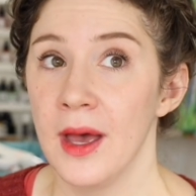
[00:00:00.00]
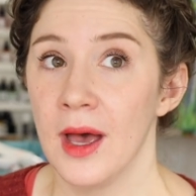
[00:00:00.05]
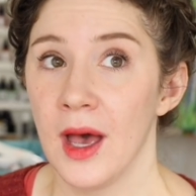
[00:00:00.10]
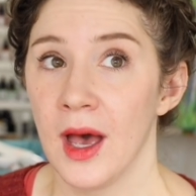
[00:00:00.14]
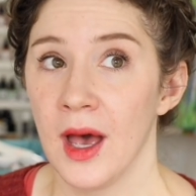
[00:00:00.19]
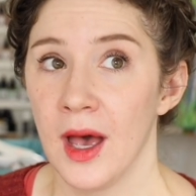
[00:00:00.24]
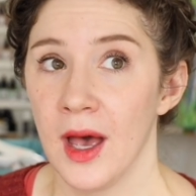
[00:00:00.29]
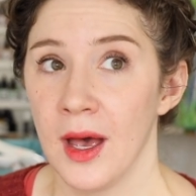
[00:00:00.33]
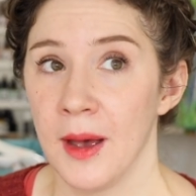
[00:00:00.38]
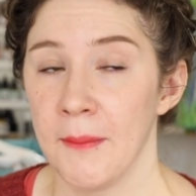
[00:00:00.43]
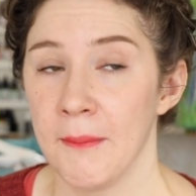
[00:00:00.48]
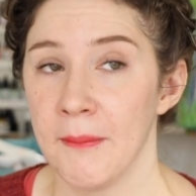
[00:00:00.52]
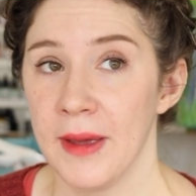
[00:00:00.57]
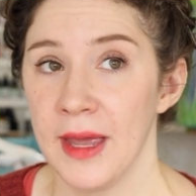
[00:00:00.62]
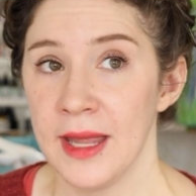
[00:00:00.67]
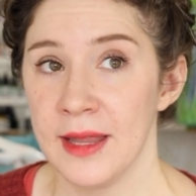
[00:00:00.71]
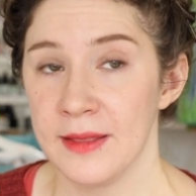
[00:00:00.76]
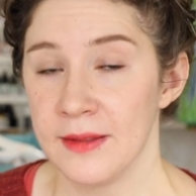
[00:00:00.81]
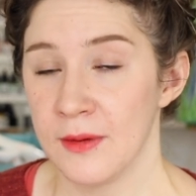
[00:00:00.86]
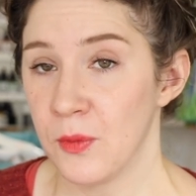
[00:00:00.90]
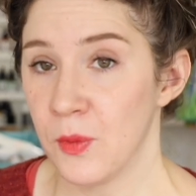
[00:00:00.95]
Um,
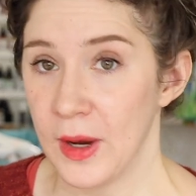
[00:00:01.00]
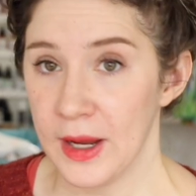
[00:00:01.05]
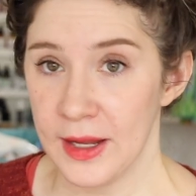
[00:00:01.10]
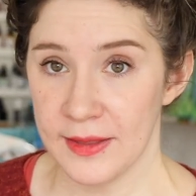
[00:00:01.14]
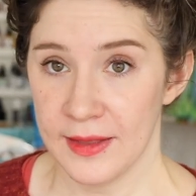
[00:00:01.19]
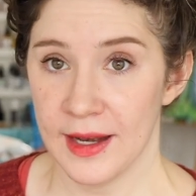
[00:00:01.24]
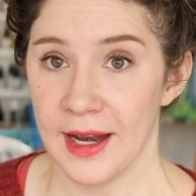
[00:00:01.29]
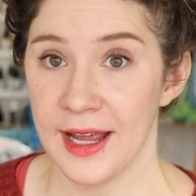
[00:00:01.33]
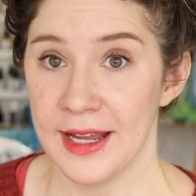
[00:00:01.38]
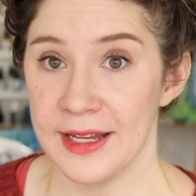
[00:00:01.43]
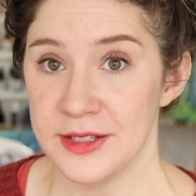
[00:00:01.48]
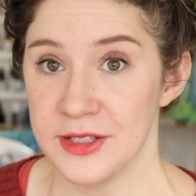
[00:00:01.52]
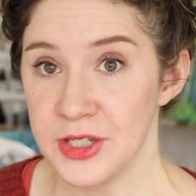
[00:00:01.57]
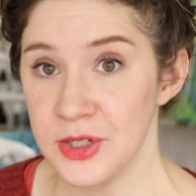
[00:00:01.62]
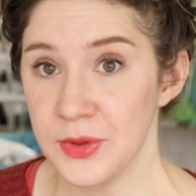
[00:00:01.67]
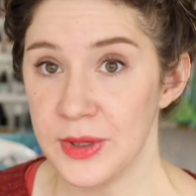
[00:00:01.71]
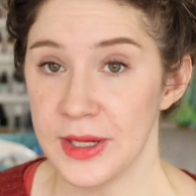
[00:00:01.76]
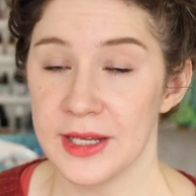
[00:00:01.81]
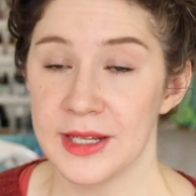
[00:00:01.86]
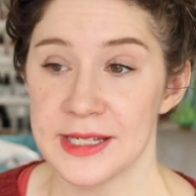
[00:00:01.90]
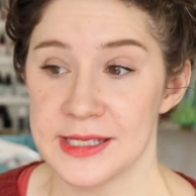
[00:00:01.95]
and the way that I
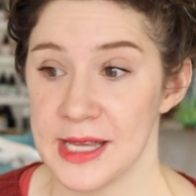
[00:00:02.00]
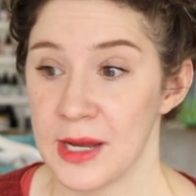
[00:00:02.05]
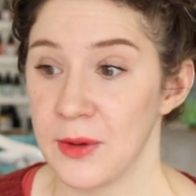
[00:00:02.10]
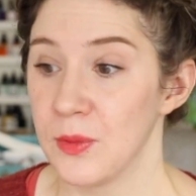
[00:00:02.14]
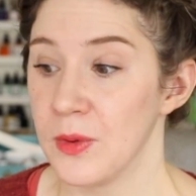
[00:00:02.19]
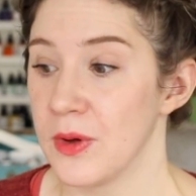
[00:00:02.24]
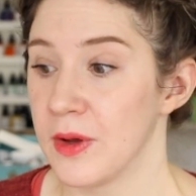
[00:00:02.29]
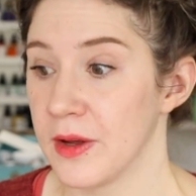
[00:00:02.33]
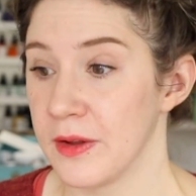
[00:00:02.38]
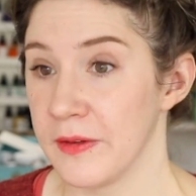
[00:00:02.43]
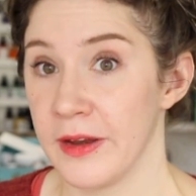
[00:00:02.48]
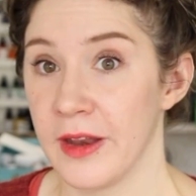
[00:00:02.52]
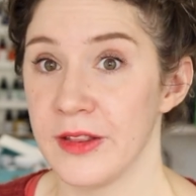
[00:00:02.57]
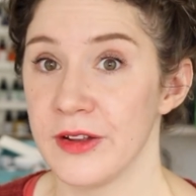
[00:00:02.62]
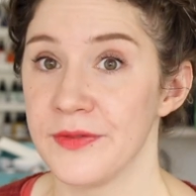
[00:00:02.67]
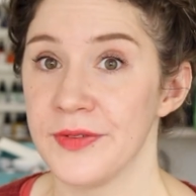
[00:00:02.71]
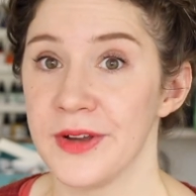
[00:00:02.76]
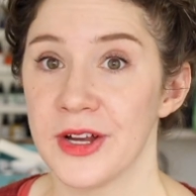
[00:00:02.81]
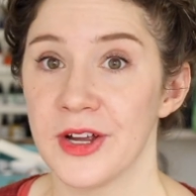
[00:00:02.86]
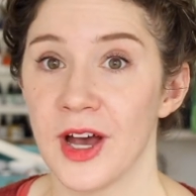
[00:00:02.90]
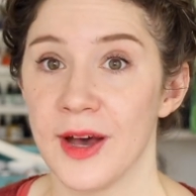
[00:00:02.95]
do it, because I will, another
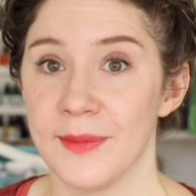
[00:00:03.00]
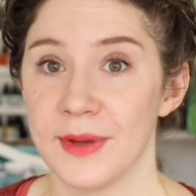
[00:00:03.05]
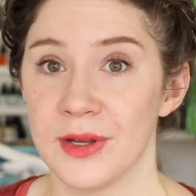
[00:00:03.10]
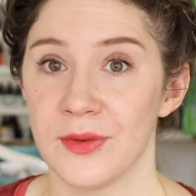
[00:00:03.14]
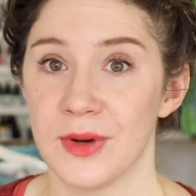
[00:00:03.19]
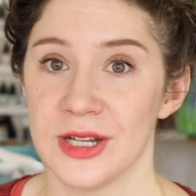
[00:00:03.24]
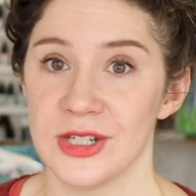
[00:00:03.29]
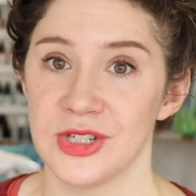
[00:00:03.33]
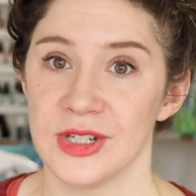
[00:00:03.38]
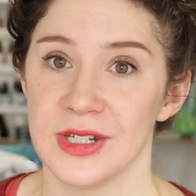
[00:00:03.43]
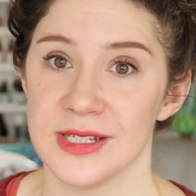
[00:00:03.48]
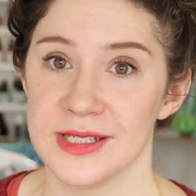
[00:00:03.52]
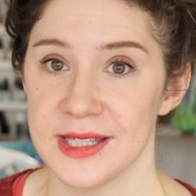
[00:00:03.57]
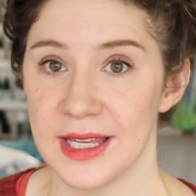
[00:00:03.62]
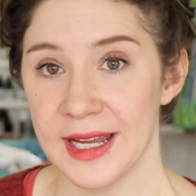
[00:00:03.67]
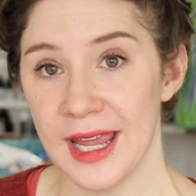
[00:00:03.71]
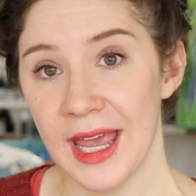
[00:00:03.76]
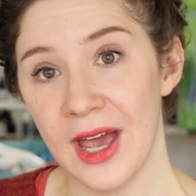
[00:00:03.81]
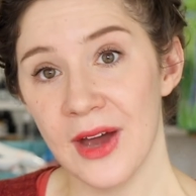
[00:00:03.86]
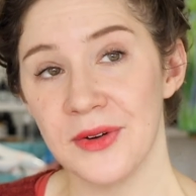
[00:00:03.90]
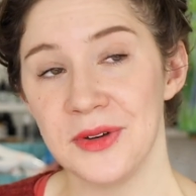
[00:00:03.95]
very common question is
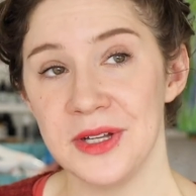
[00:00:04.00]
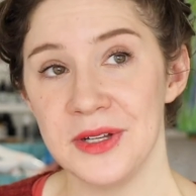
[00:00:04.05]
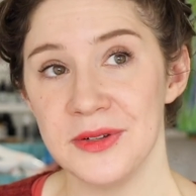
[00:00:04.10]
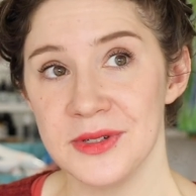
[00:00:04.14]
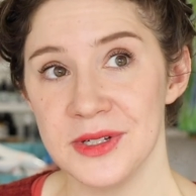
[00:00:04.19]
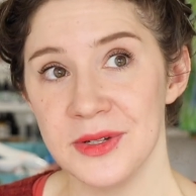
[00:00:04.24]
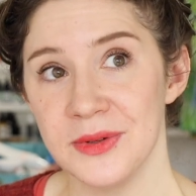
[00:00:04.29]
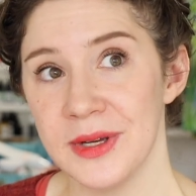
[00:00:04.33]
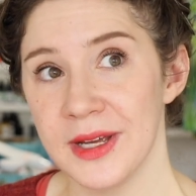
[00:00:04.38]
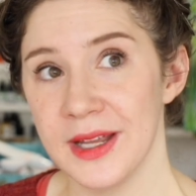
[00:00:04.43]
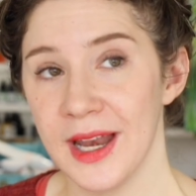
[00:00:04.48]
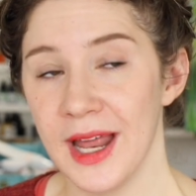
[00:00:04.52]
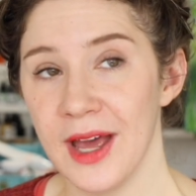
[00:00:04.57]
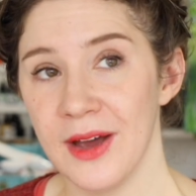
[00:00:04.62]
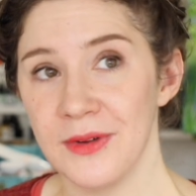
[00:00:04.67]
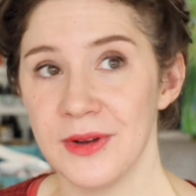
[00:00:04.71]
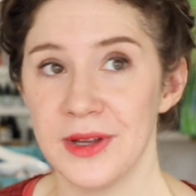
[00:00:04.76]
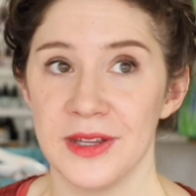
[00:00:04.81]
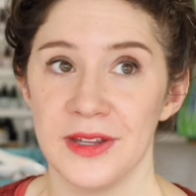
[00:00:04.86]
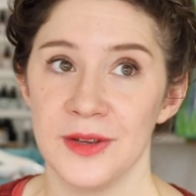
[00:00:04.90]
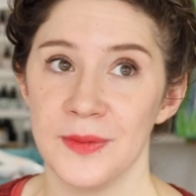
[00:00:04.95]
like, how do you do it?
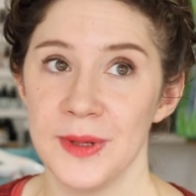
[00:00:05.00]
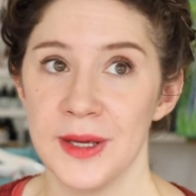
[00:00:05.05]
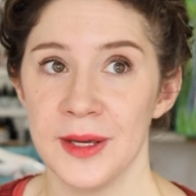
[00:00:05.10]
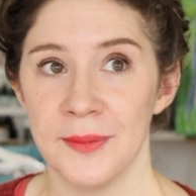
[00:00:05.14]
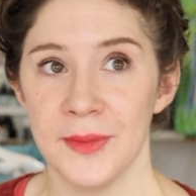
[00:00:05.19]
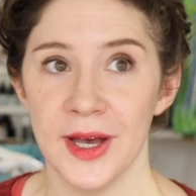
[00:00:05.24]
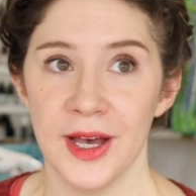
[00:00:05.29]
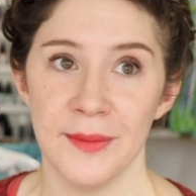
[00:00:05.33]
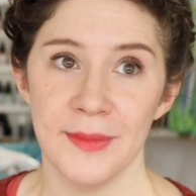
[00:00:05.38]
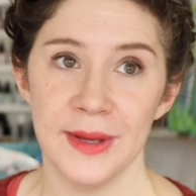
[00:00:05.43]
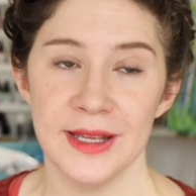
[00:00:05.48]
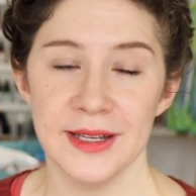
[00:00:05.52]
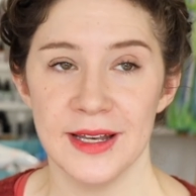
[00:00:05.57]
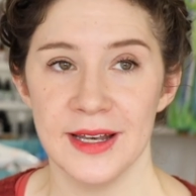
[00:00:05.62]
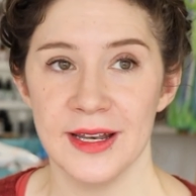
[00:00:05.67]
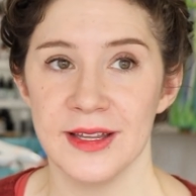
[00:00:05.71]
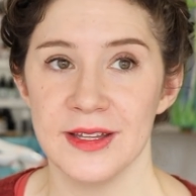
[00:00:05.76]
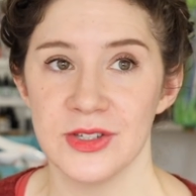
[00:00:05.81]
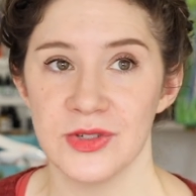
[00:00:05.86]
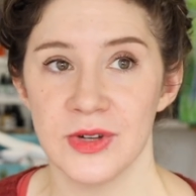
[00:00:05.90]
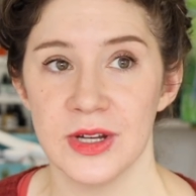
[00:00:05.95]
How can you be a mom and an
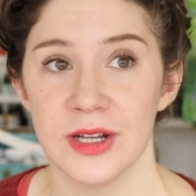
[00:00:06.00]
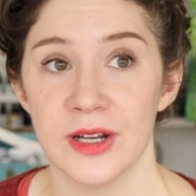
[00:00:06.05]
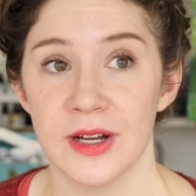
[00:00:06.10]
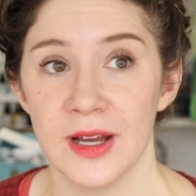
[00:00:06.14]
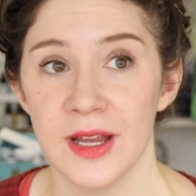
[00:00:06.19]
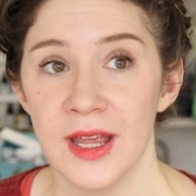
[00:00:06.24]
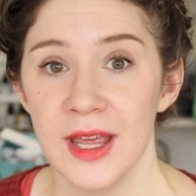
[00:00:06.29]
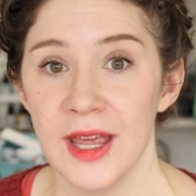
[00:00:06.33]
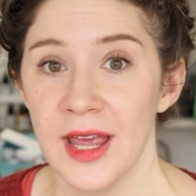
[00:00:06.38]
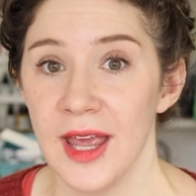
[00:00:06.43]
illustrator?